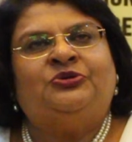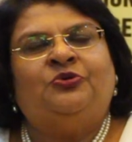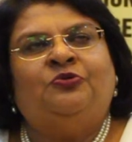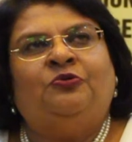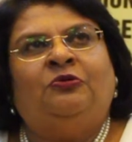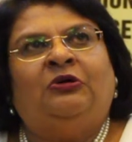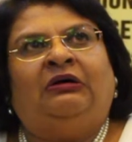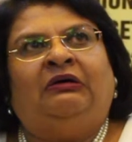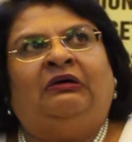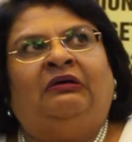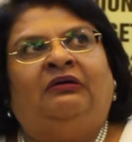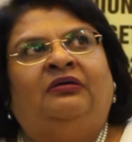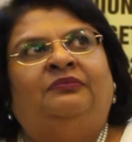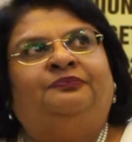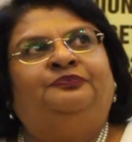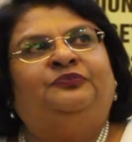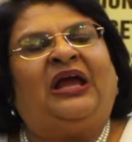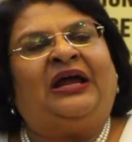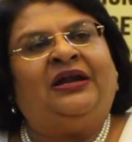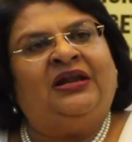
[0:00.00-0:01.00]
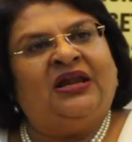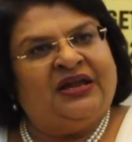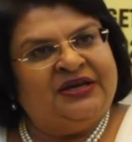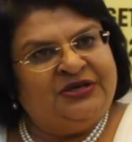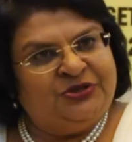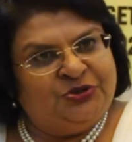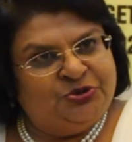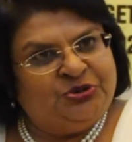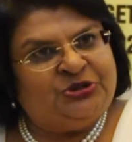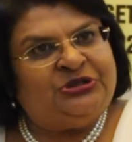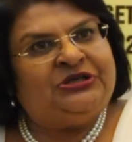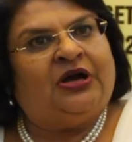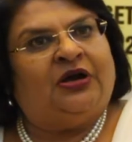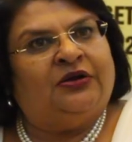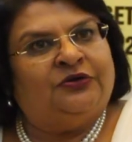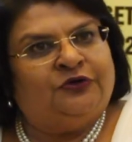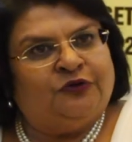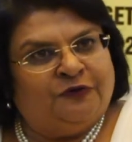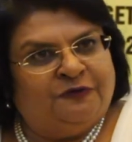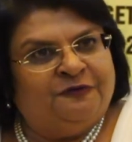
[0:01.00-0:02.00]
So I'd like to
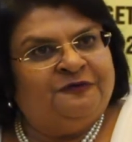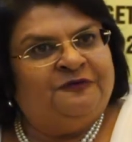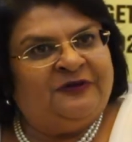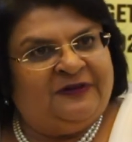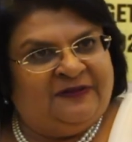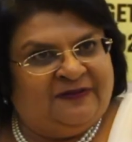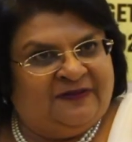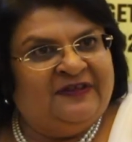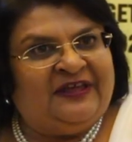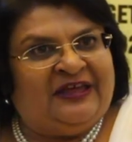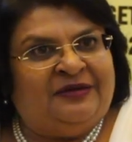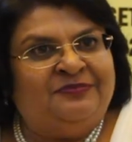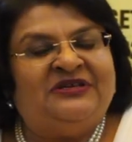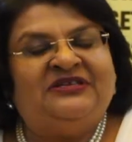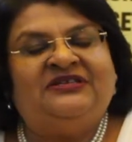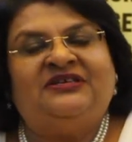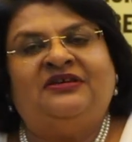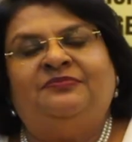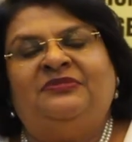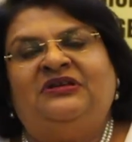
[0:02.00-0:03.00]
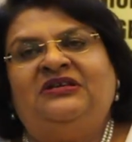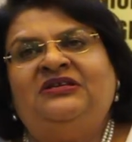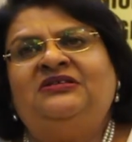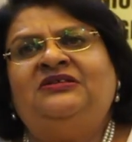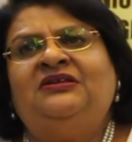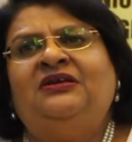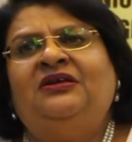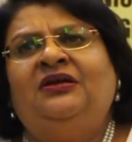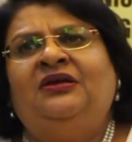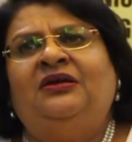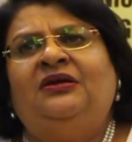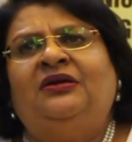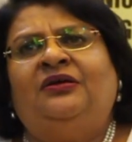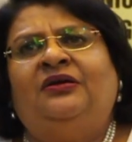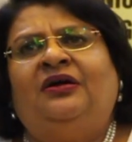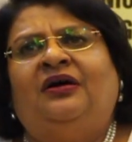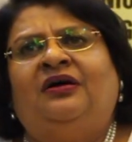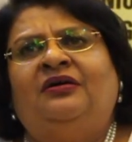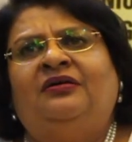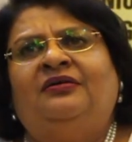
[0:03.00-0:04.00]
start off with MSMEs.
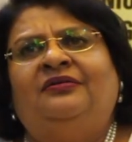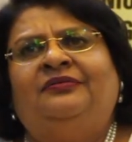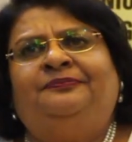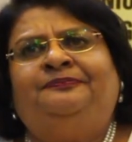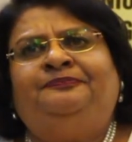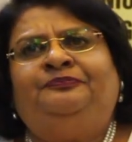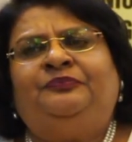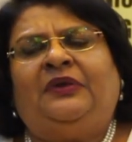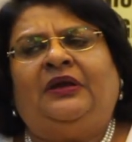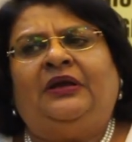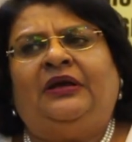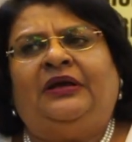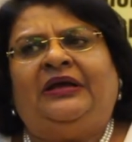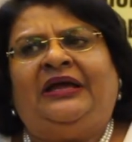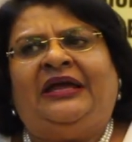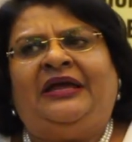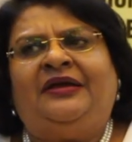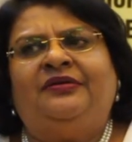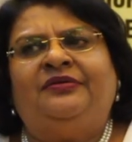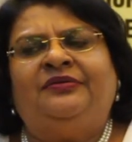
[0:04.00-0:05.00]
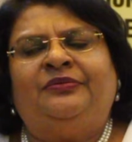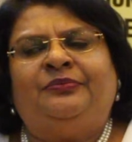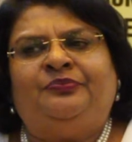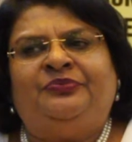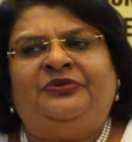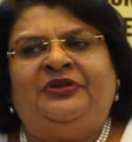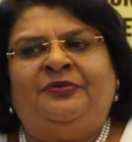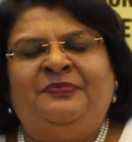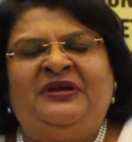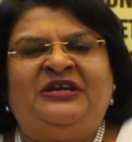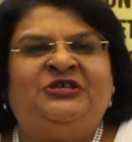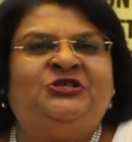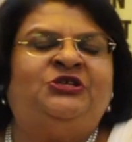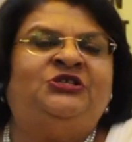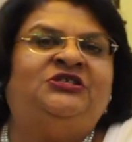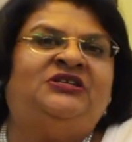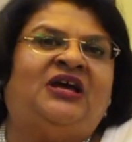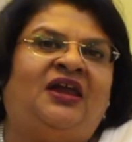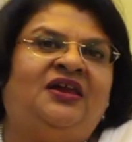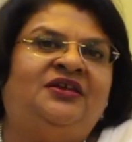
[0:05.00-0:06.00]
The
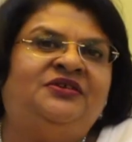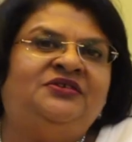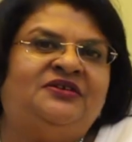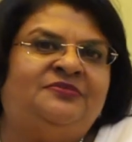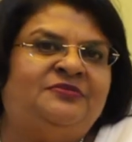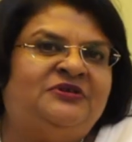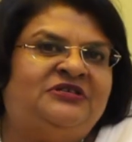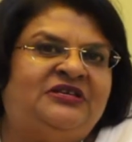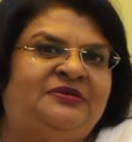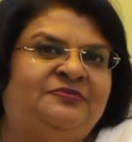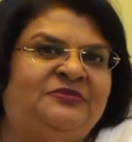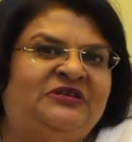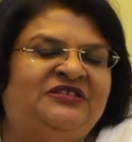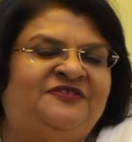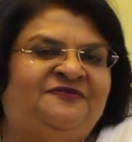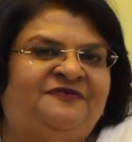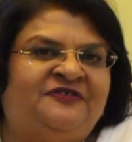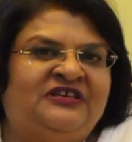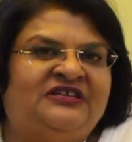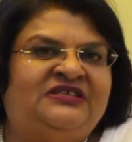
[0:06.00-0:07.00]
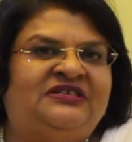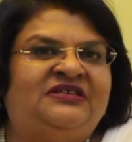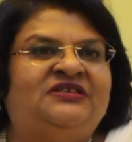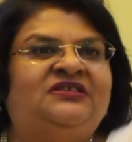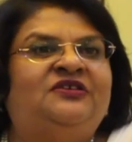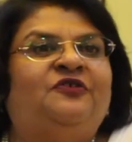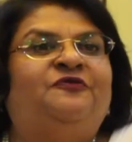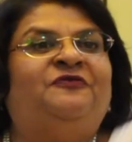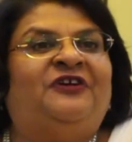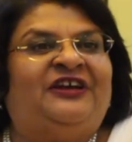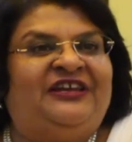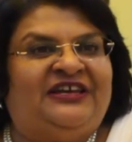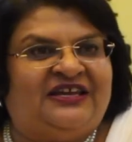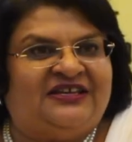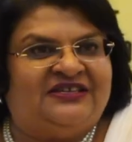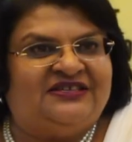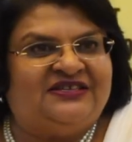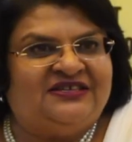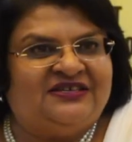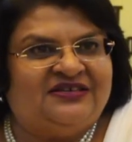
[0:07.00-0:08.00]
major challenge MSMEs face is of
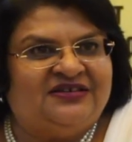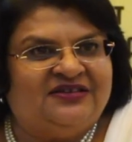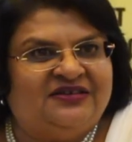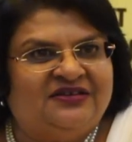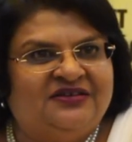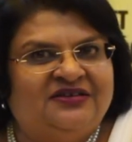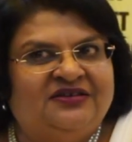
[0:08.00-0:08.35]
finance.